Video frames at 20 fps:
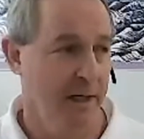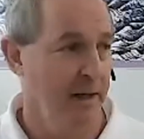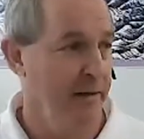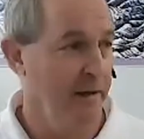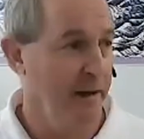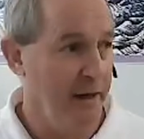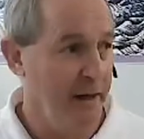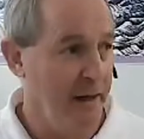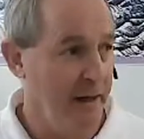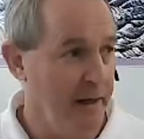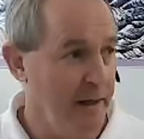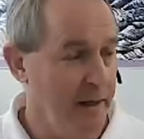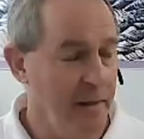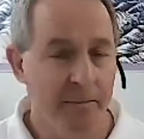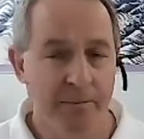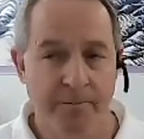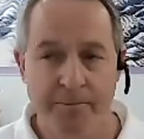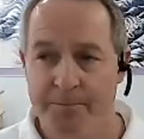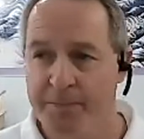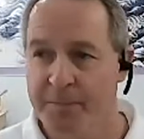And
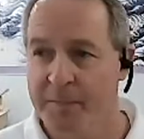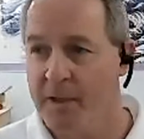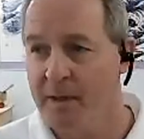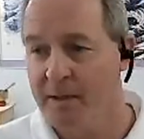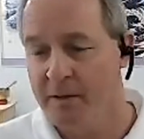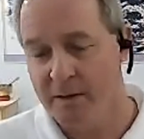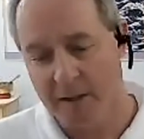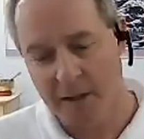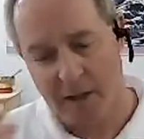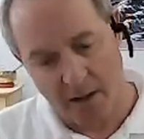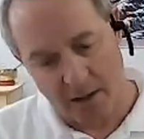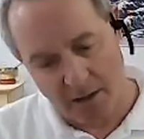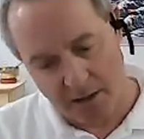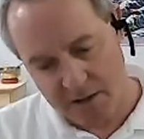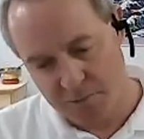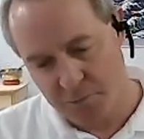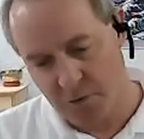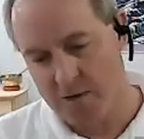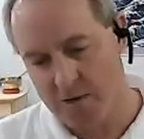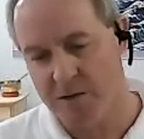then the
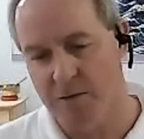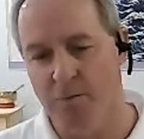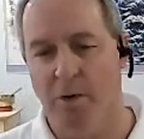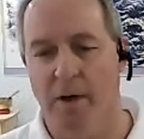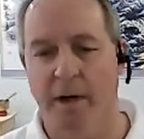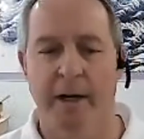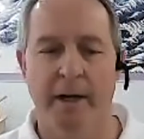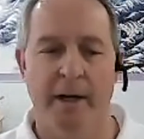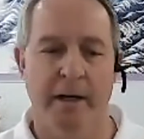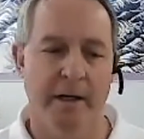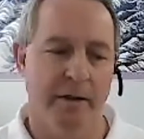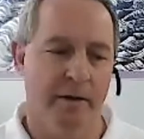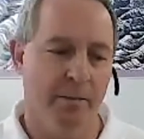cartilage wears away,